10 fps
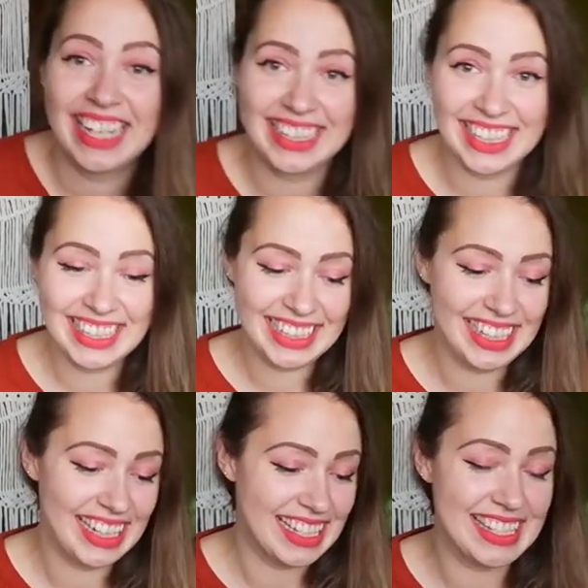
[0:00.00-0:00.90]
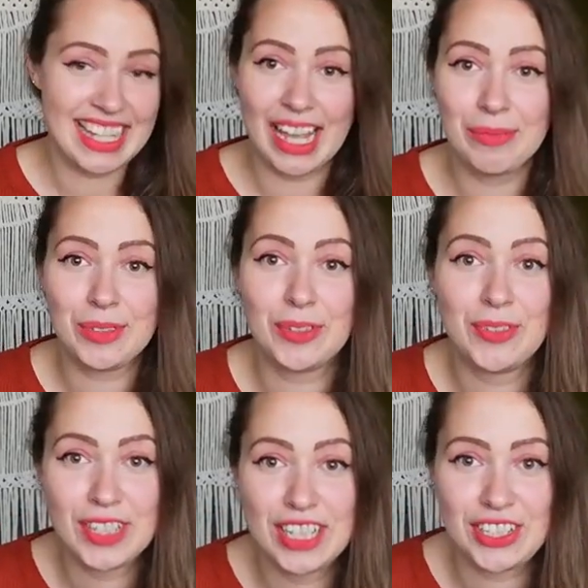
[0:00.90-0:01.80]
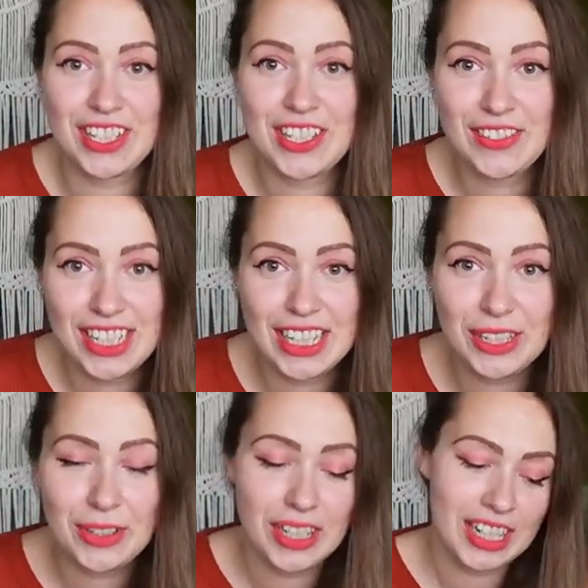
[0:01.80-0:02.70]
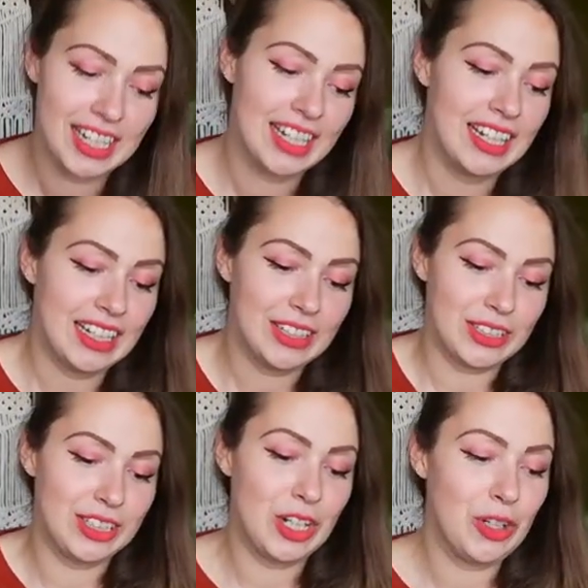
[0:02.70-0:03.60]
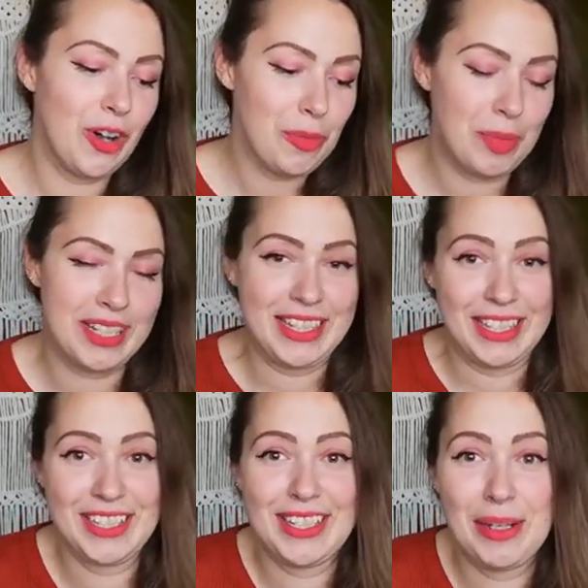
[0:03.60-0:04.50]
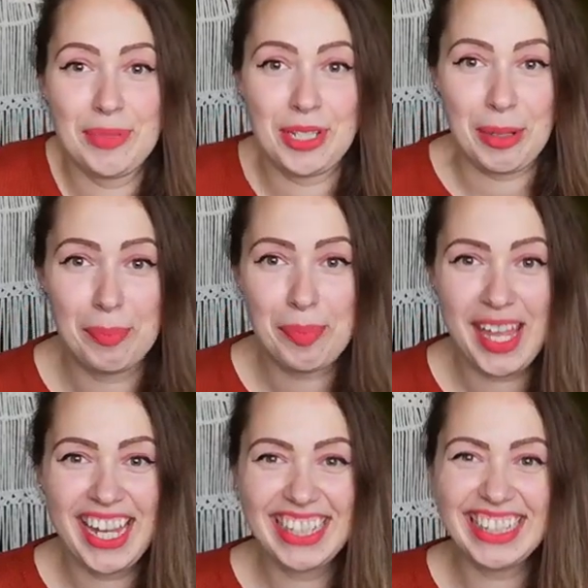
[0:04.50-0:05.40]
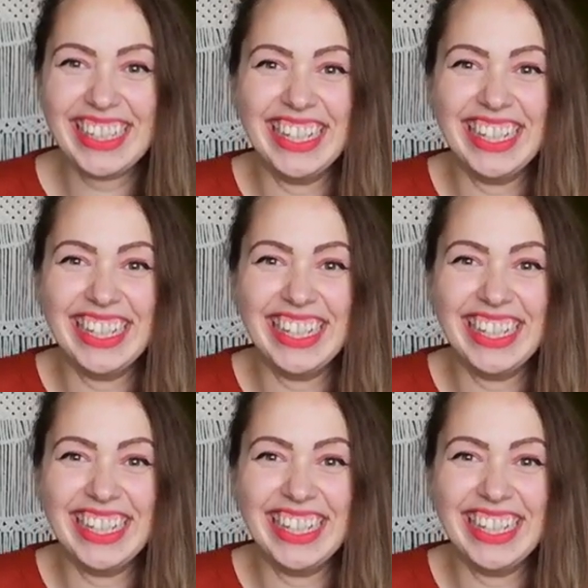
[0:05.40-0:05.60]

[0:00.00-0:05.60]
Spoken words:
I think it's time to finish this video, to go open some champagne